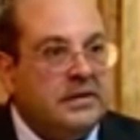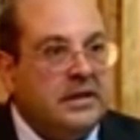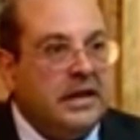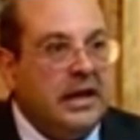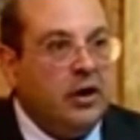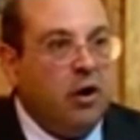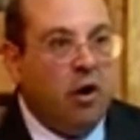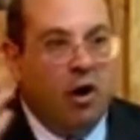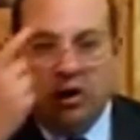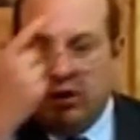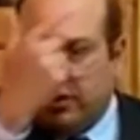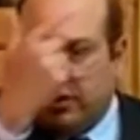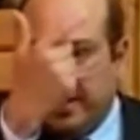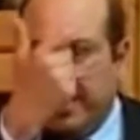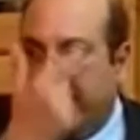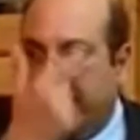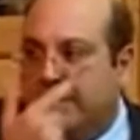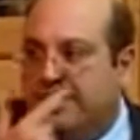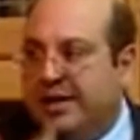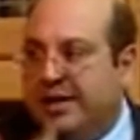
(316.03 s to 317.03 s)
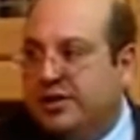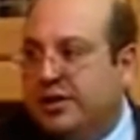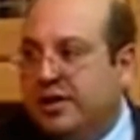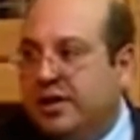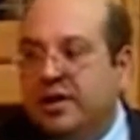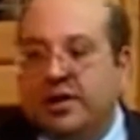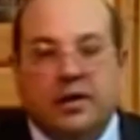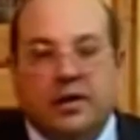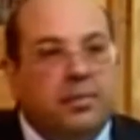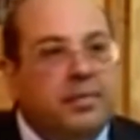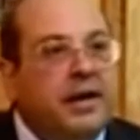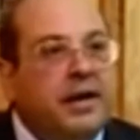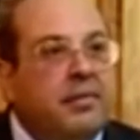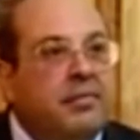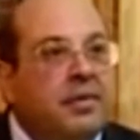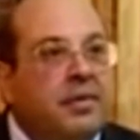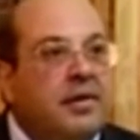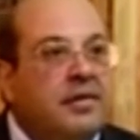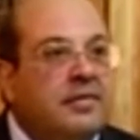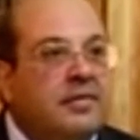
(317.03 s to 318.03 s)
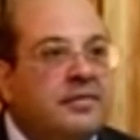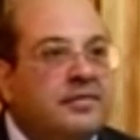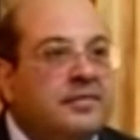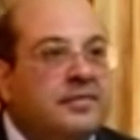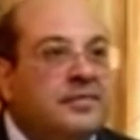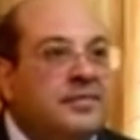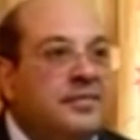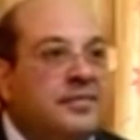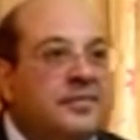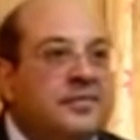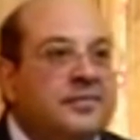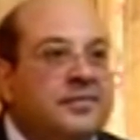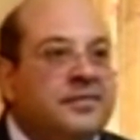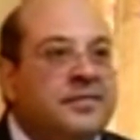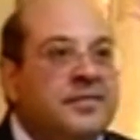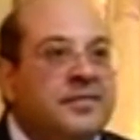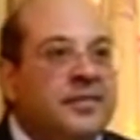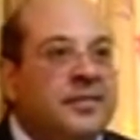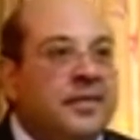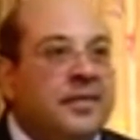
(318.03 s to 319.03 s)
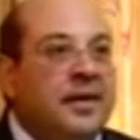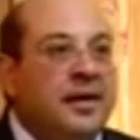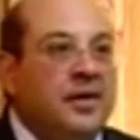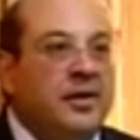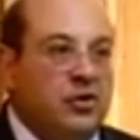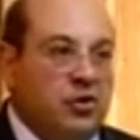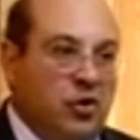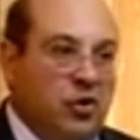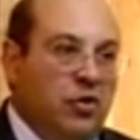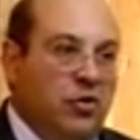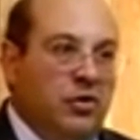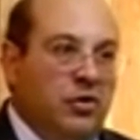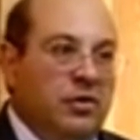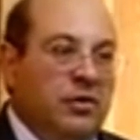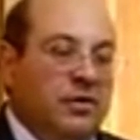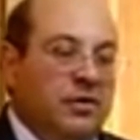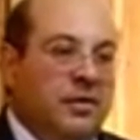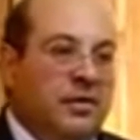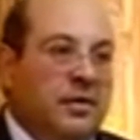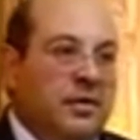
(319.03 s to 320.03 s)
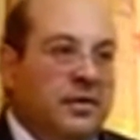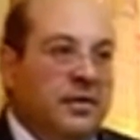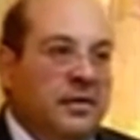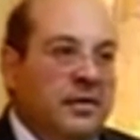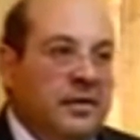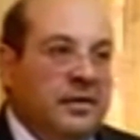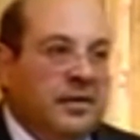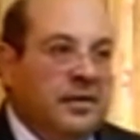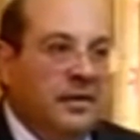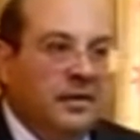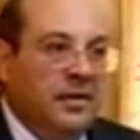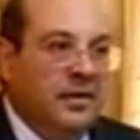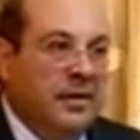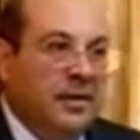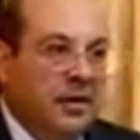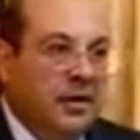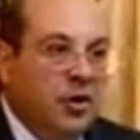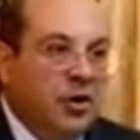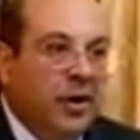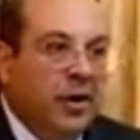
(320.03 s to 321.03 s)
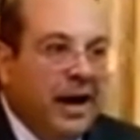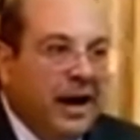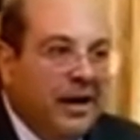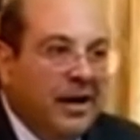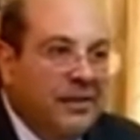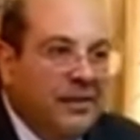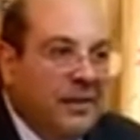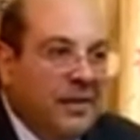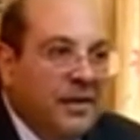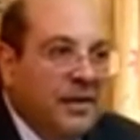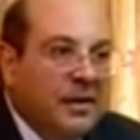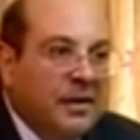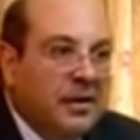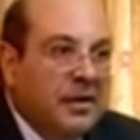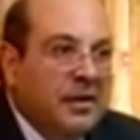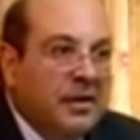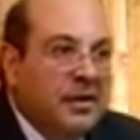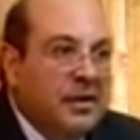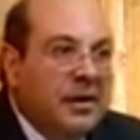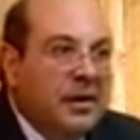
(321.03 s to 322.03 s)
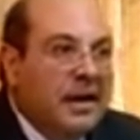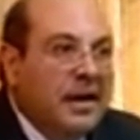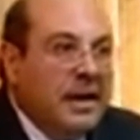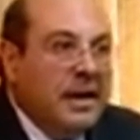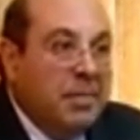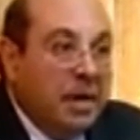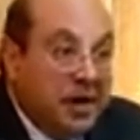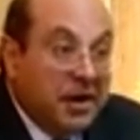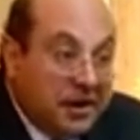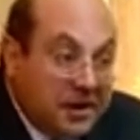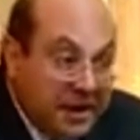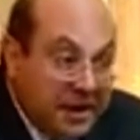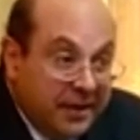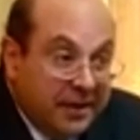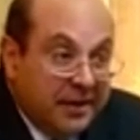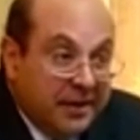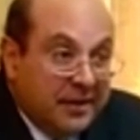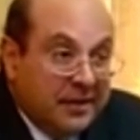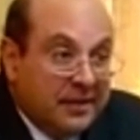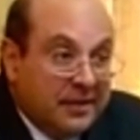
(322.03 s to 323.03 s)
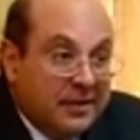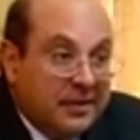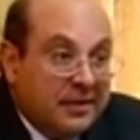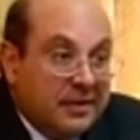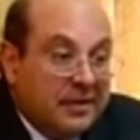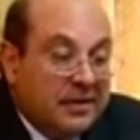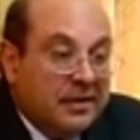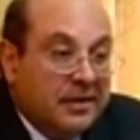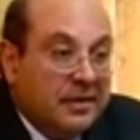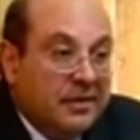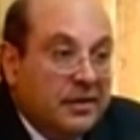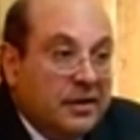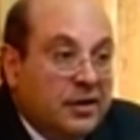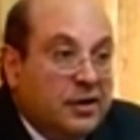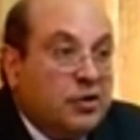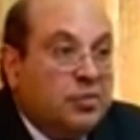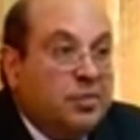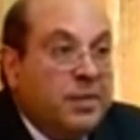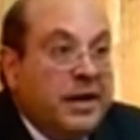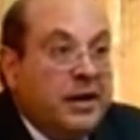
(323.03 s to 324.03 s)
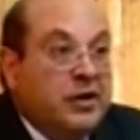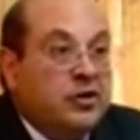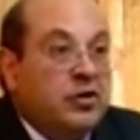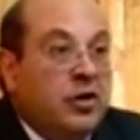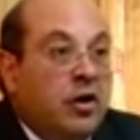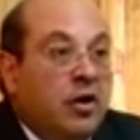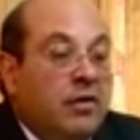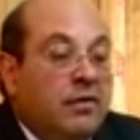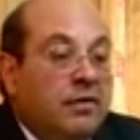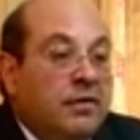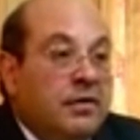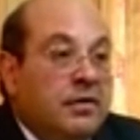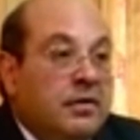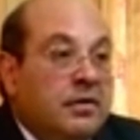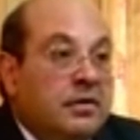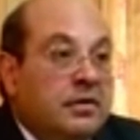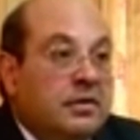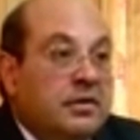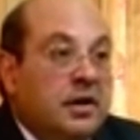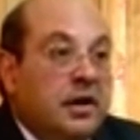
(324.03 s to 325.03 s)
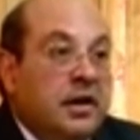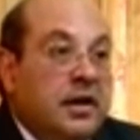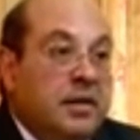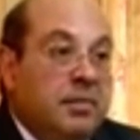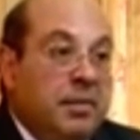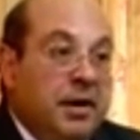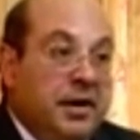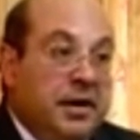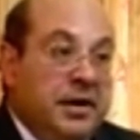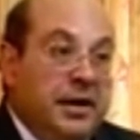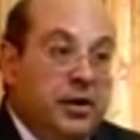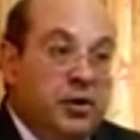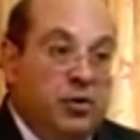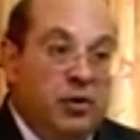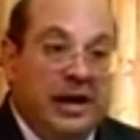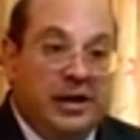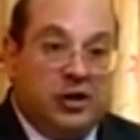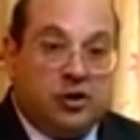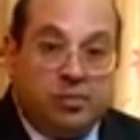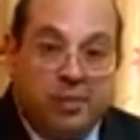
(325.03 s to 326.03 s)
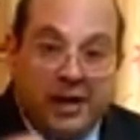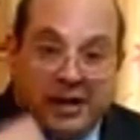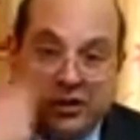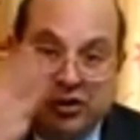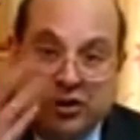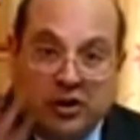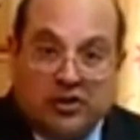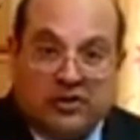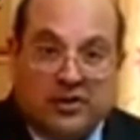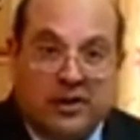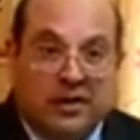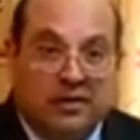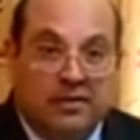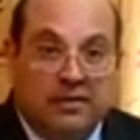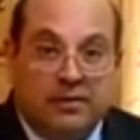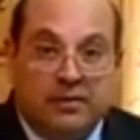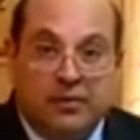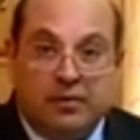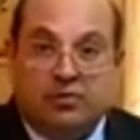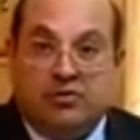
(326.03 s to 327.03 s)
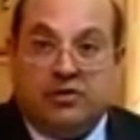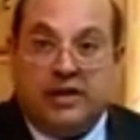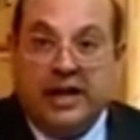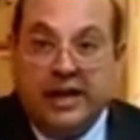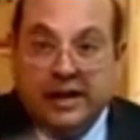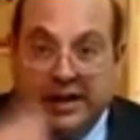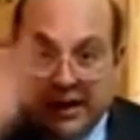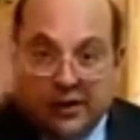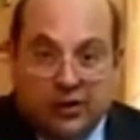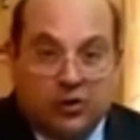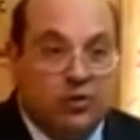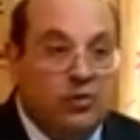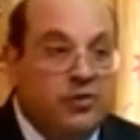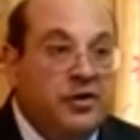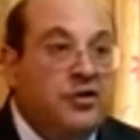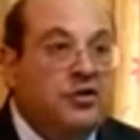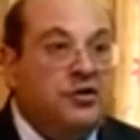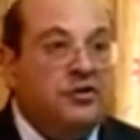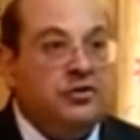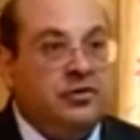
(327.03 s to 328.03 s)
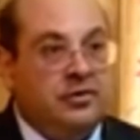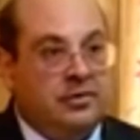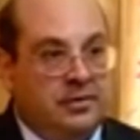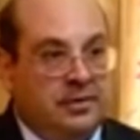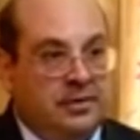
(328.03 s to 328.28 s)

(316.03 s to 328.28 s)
And all three are mentioned in the preamble. So, you have liberty, which speaks of the liberty to express yourself, to think as you wish,